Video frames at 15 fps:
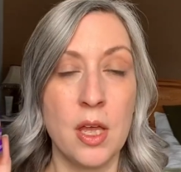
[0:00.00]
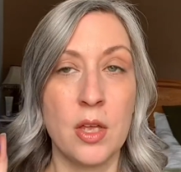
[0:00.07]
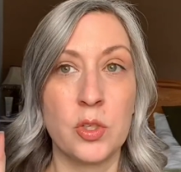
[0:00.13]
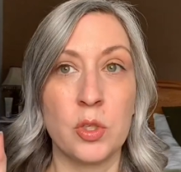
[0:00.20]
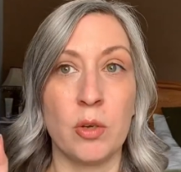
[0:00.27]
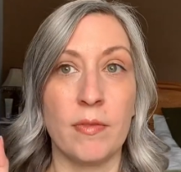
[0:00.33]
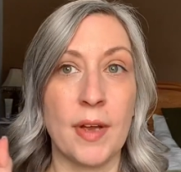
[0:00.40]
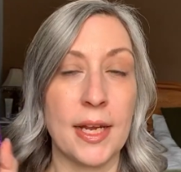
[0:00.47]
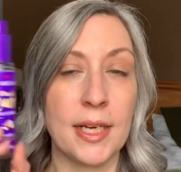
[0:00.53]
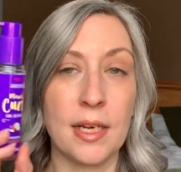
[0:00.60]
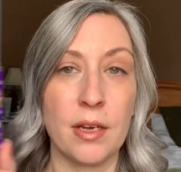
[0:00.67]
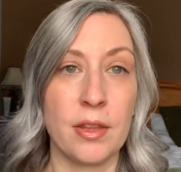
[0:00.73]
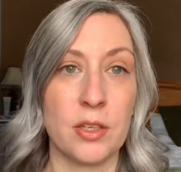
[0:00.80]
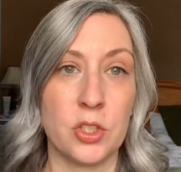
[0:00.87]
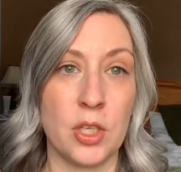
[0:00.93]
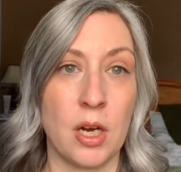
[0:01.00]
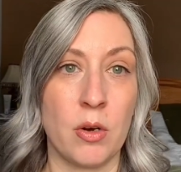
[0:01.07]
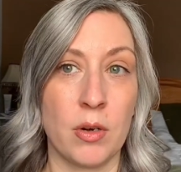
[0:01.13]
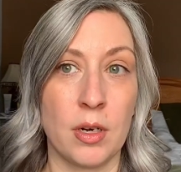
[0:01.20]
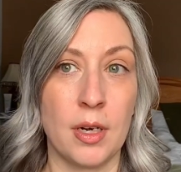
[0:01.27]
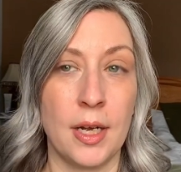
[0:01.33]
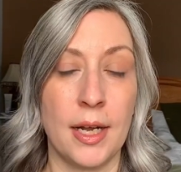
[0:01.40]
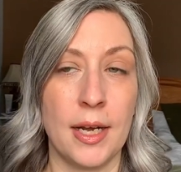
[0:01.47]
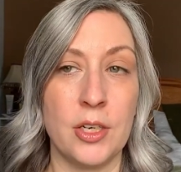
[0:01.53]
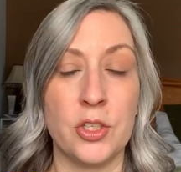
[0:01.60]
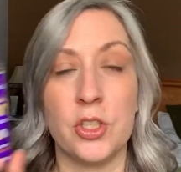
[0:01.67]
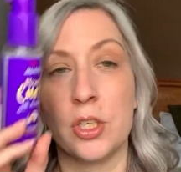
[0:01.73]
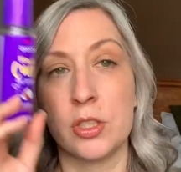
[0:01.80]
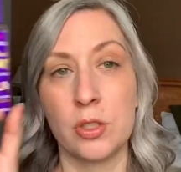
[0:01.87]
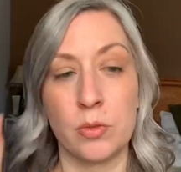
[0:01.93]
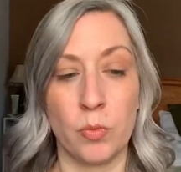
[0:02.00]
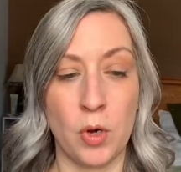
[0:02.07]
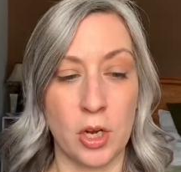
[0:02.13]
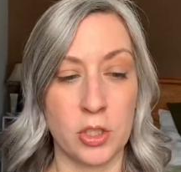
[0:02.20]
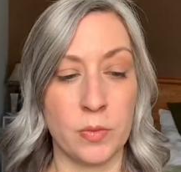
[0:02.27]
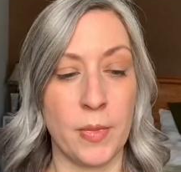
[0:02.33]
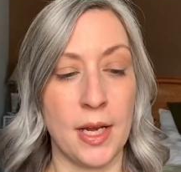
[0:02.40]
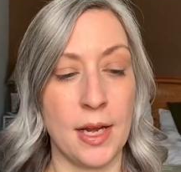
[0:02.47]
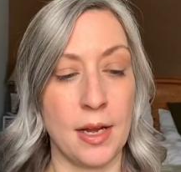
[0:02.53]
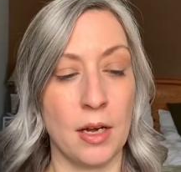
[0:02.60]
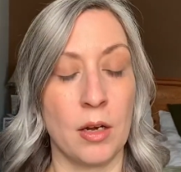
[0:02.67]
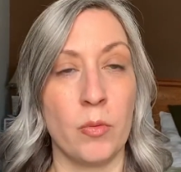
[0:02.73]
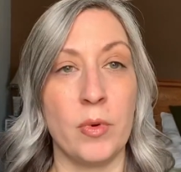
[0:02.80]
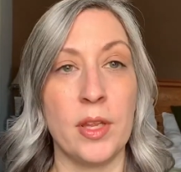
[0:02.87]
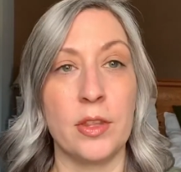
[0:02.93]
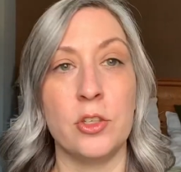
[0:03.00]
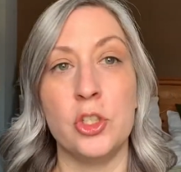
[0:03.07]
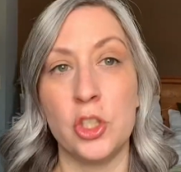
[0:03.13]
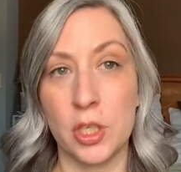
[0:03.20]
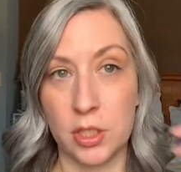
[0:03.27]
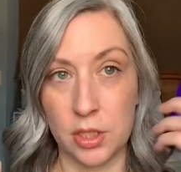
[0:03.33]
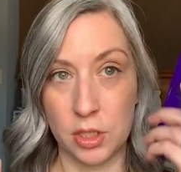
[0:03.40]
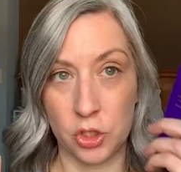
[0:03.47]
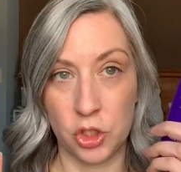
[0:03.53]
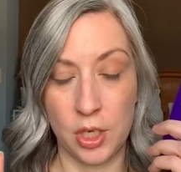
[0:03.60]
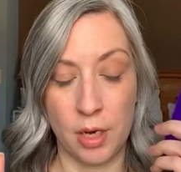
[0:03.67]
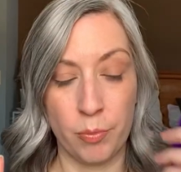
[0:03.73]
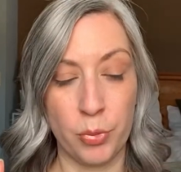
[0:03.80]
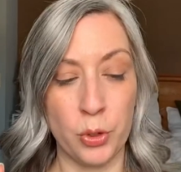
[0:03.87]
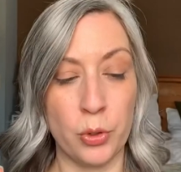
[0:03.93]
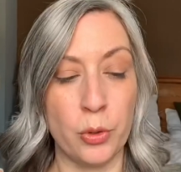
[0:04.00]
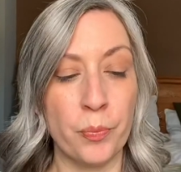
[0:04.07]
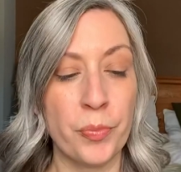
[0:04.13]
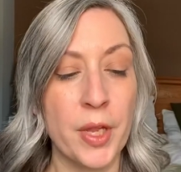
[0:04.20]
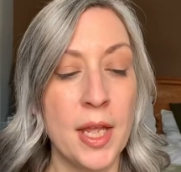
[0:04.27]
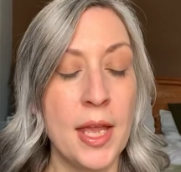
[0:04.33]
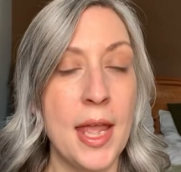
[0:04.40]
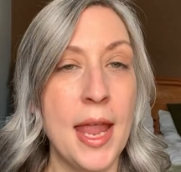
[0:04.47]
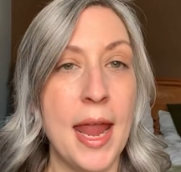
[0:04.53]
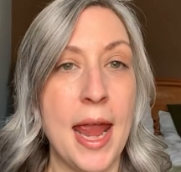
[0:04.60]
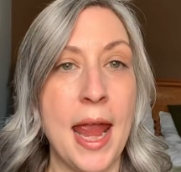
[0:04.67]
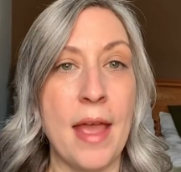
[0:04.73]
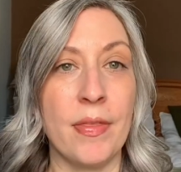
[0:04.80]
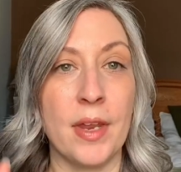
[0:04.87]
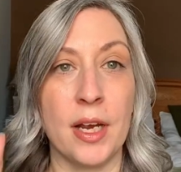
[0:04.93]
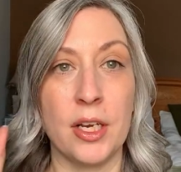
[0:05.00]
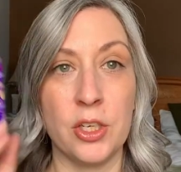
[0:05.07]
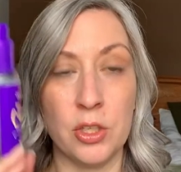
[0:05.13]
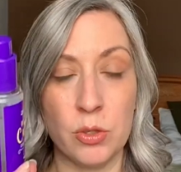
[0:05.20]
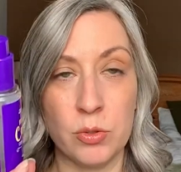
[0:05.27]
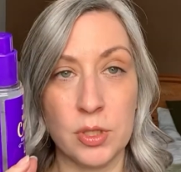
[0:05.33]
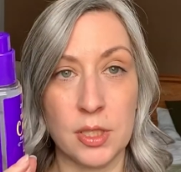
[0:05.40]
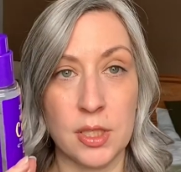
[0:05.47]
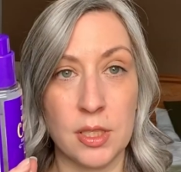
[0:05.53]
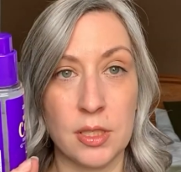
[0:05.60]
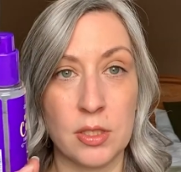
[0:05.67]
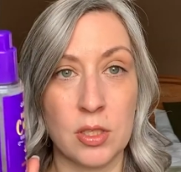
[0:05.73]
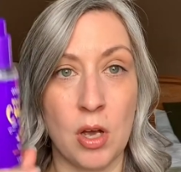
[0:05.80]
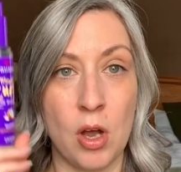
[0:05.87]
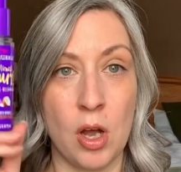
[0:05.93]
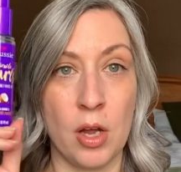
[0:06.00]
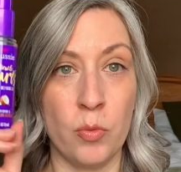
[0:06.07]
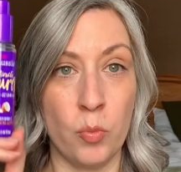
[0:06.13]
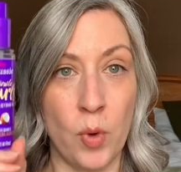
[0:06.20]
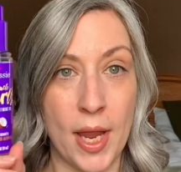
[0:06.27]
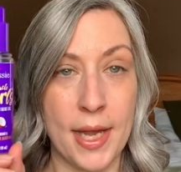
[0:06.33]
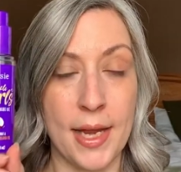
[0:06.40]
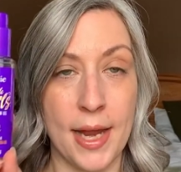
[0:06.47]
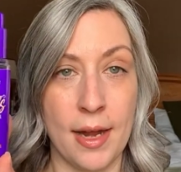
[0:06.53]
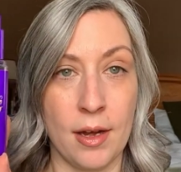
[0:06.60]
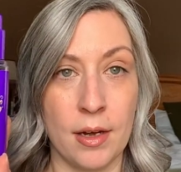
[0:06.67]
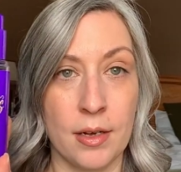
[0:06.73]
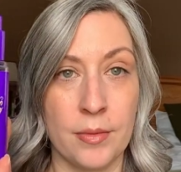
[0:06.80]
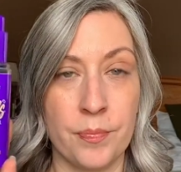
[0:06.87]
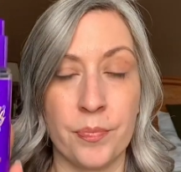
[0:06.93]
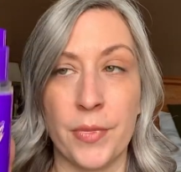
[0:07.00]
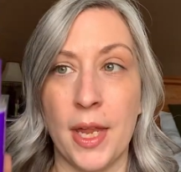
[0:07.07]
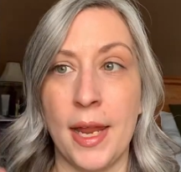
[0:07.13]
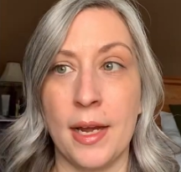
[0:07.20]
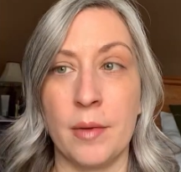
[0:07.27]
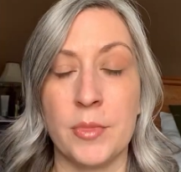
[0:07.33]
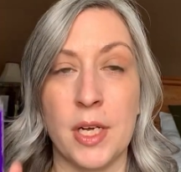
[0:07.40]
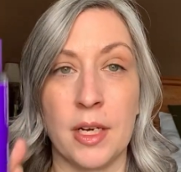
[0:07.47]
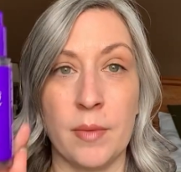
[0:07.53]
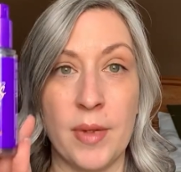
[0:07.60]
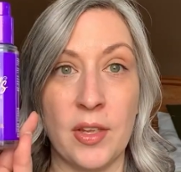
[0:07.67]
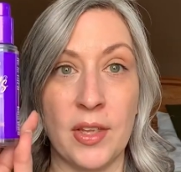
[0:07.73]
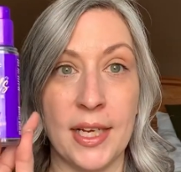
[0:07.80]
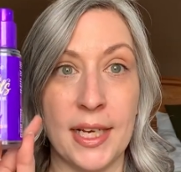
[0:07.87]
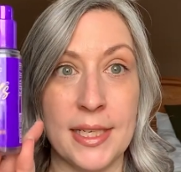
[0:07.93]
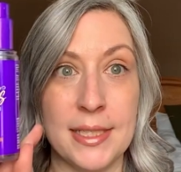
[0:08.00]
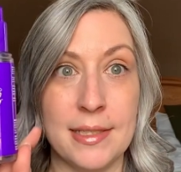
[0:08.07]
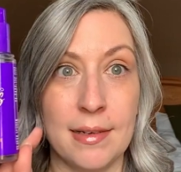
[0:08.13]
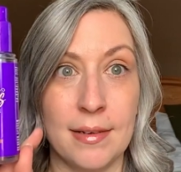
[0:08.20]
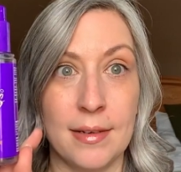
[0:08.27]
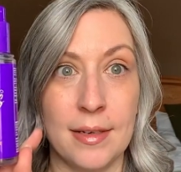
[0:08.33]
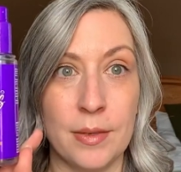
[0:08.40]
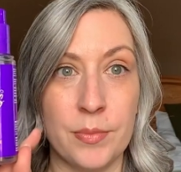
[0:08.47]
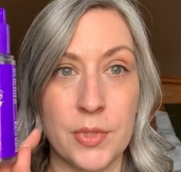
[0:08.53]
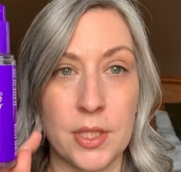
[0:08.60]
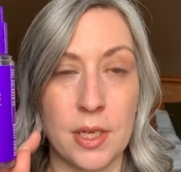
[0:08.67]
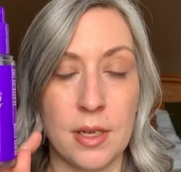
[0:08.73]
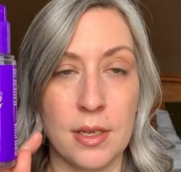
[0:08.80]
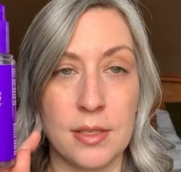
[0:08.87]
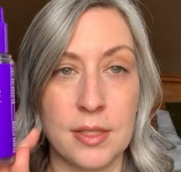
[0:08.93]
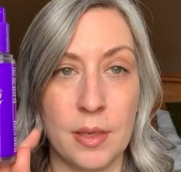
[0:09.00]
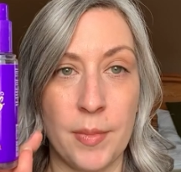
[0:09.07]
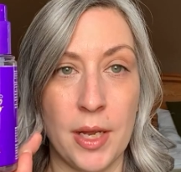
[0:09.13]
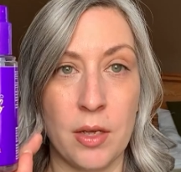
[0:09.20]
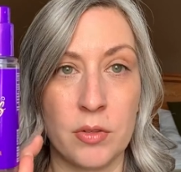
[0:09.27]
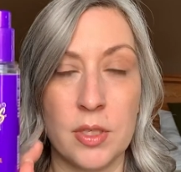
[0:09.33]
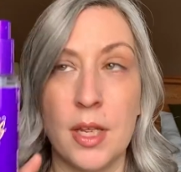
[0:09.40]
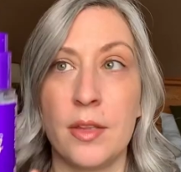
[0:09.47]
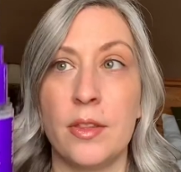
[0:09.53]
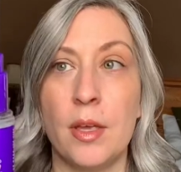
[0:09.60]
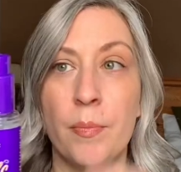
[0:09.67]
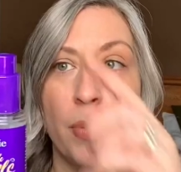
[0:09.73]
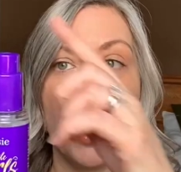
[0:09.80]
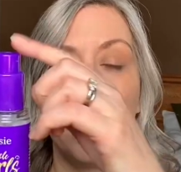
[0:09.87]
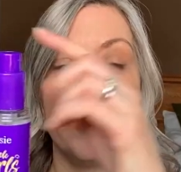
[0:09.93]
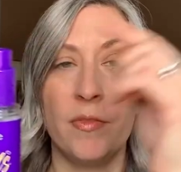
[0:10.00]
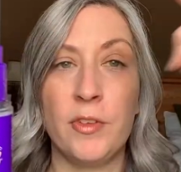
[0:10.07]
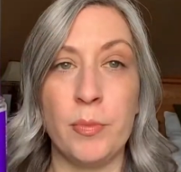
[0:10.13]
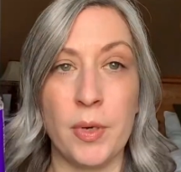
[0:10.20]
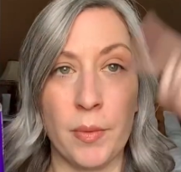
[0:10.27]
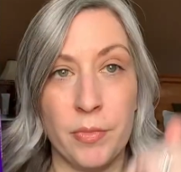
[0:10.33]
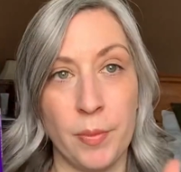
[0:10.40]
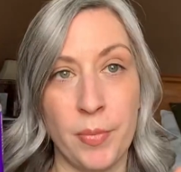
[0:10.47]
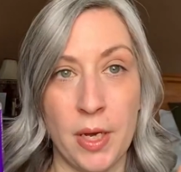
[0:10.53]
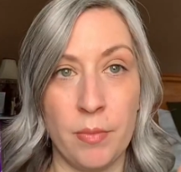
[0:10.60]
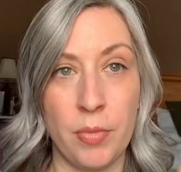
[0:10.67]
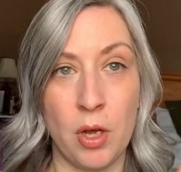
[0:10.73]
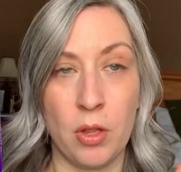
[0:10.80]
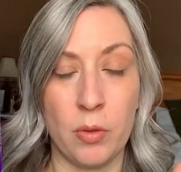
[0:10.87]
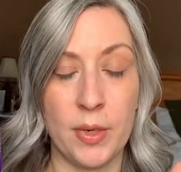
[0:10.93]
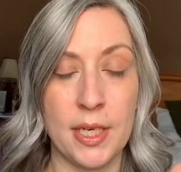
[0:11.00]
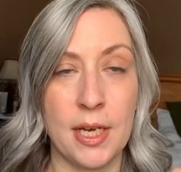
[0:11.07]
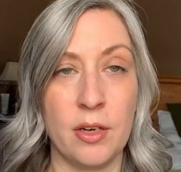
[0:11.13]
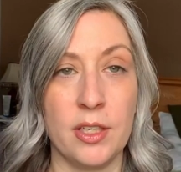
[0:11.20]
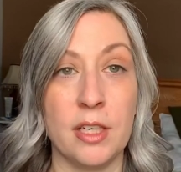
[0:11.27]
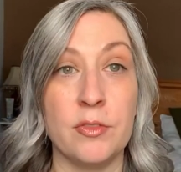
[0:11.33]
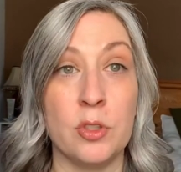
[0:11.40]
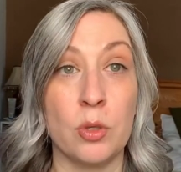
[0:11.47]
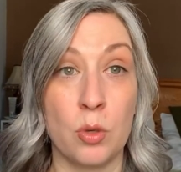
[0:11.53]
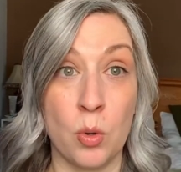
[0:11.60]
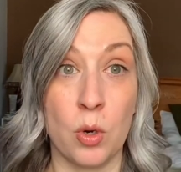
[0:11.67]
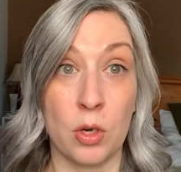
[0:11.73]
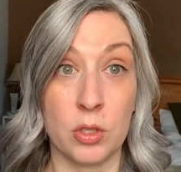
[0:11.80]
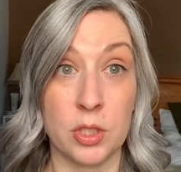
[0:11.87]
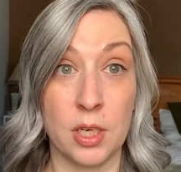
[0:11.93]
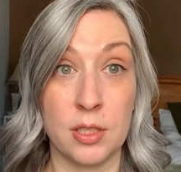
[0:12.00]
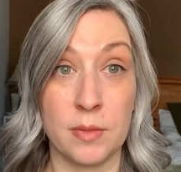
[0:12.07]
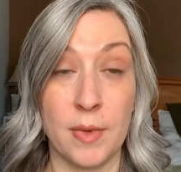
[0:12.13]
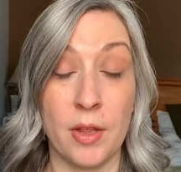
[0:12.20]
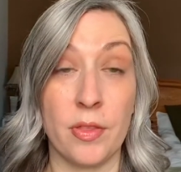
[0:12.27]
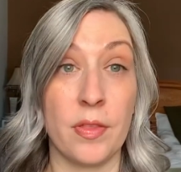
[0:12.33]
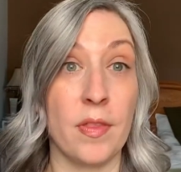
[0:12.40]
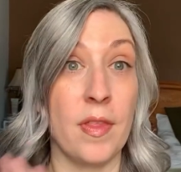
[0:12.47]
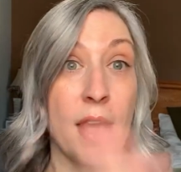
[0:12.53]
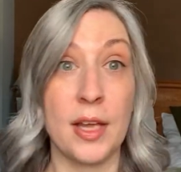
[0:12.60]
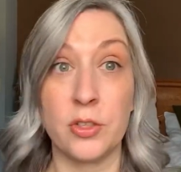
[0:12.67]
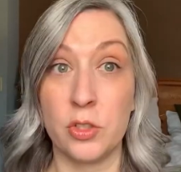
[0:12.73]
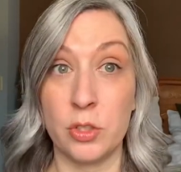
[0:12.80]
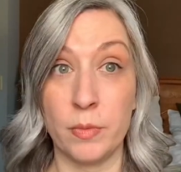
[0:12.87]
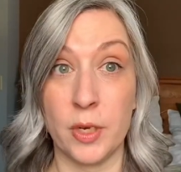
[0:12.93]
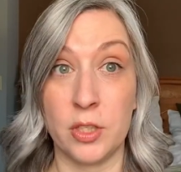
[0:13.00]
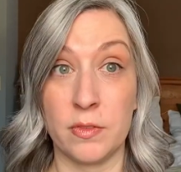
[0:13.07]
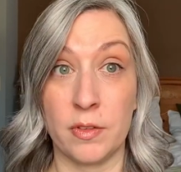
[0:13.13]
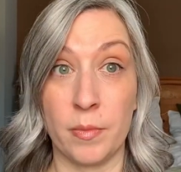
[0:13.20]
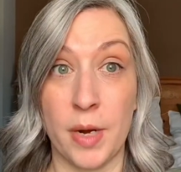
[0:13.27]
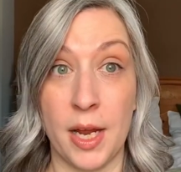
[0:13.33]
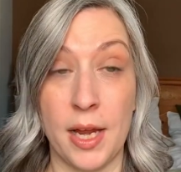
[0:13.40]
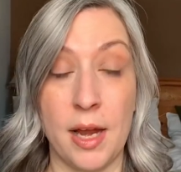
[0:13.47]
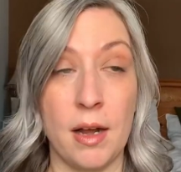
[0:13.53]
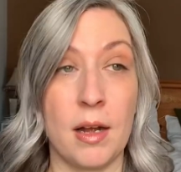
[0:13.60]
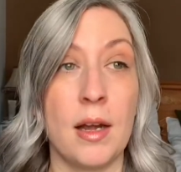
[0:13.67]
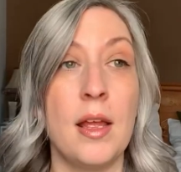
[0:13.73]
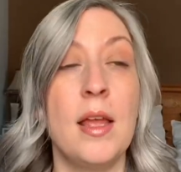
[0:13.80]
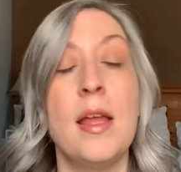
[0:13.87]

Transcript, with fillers: So if I get out of the shower and I just wash my hair with just a shampoo and then I use this on wet hair, and I'm talking about like a dime size amount, the pump, if you pump the pump all the way down, gives you a quarter size amount. That's too much for my hair.